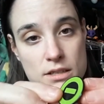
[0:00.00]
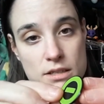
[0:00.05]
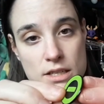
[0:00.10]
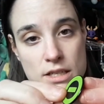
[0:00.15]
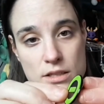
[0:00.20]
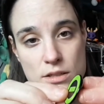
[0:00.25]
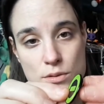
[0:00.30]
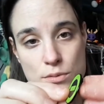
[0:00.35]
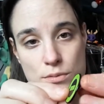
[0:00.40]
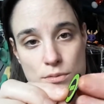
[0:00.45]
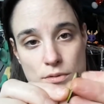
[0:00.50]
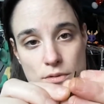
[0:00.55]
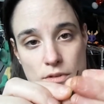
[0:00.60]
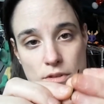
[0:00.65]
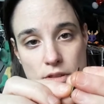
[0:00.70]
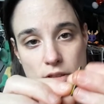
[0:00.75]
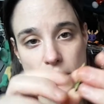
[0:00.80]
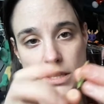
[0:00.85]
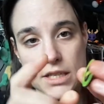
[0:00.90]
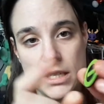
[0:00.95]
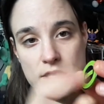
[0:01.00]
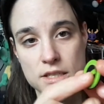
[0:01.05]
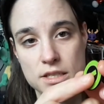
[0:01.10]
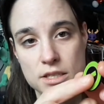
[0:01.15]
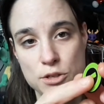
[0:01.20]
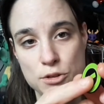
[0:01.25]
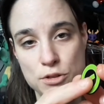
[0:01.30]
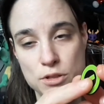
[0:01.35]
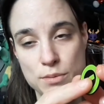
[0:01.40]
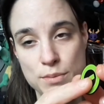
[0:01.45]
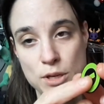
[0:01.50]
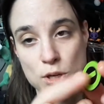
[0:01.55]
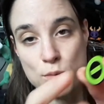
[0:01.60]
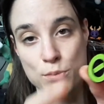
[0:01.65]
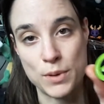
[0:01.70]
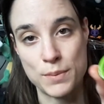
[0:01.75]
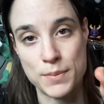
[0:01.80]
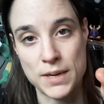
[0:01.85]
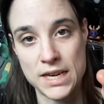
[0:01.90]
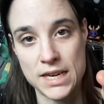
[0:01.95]
This used to be on
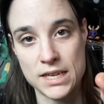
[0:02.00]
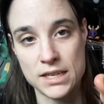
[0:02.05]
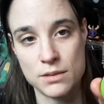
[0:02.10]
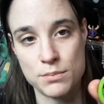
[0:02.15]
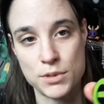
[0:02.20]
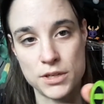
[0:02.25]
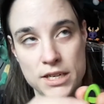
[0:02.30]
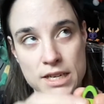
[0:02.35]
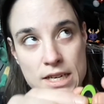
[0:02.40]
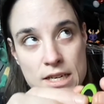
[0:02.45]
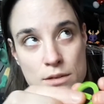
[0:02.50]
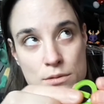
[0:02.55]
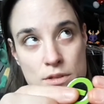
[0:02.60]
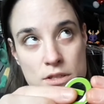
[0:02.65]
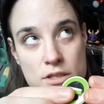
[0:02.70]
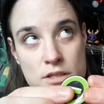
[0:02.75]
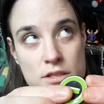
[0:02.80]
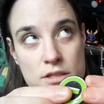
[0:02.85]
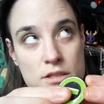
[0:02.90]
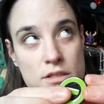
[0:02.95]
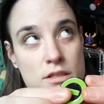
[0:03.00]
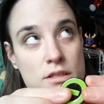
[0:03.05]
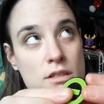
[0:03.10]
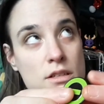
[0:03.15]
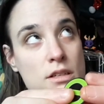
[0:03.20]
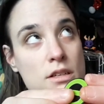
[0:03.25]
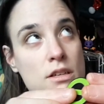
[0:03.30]
my bag, but now it's just